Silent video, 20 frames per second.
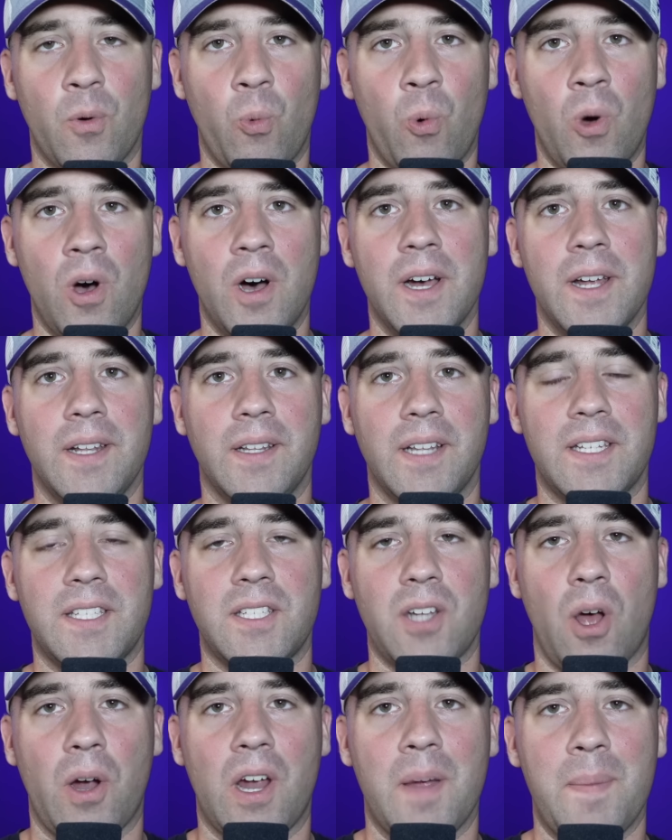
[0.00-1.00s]
one, let's
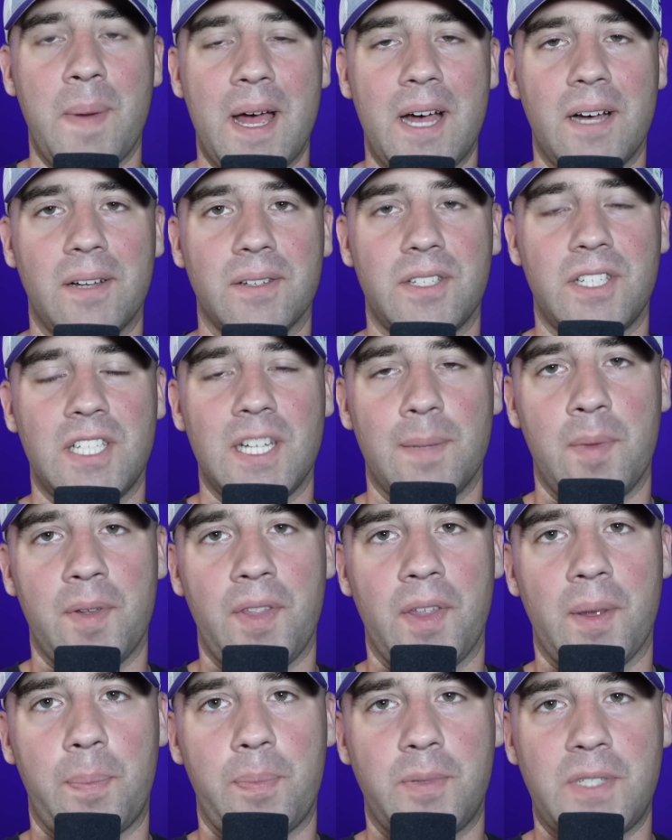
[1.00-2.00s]
talk about some
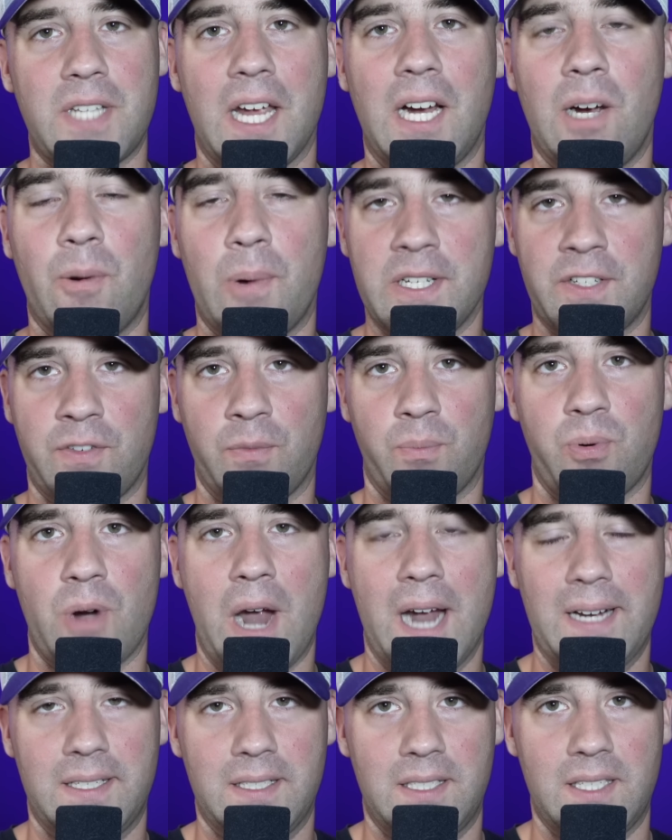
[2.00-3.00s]
of the takeaways from
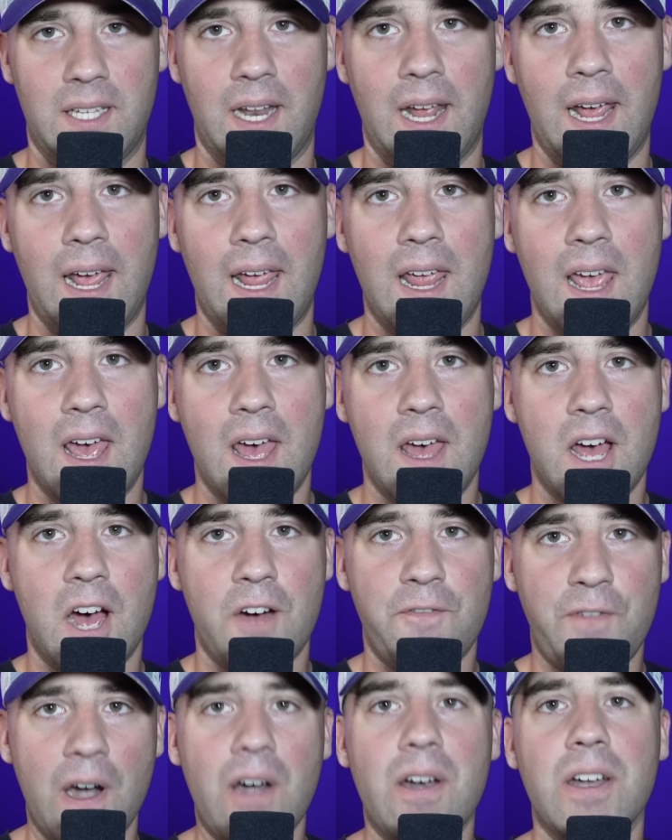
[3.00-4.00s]
practice today.
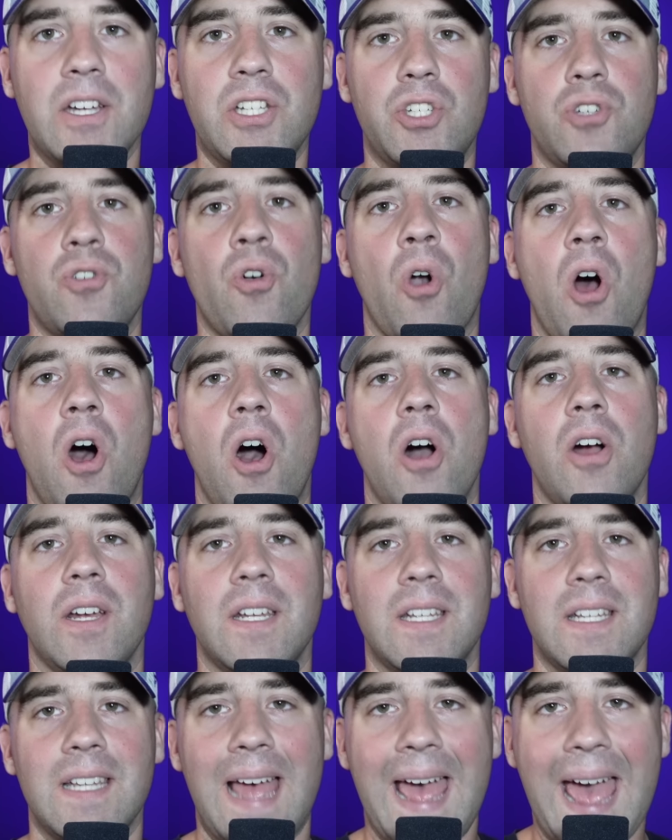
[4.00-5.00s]
A very
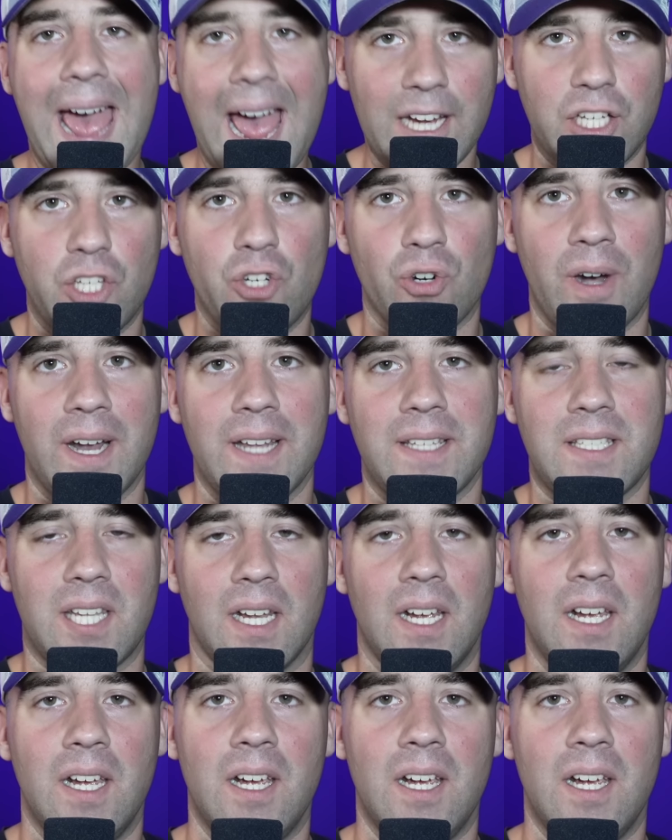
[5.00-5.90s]
strong, accurate,